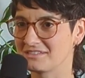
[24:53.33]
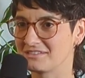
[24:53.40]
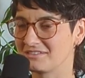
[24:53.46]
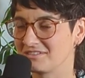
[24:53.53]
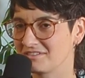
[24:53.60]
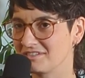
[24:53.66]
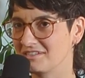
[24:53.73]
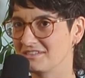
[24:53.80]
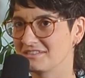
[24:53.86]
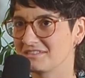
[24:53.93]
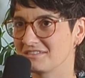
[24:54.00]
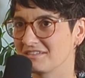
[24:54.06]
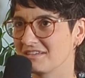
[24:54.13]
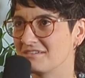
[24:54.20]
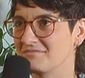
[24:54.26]
and
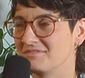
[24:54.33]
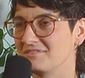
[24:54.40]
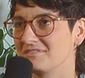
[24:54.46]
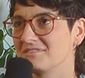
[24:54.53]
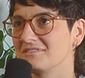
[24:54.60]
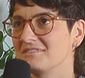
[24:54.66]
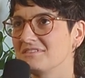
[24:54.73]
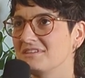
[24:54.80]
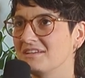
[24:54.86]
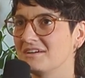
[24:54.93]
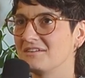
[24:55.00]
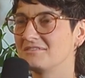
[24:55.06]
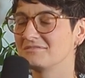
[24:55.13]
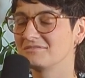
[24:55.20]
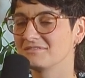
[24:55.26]
she's, I mean, you
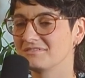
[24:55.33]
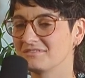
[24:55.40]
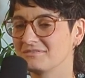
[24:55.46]
know,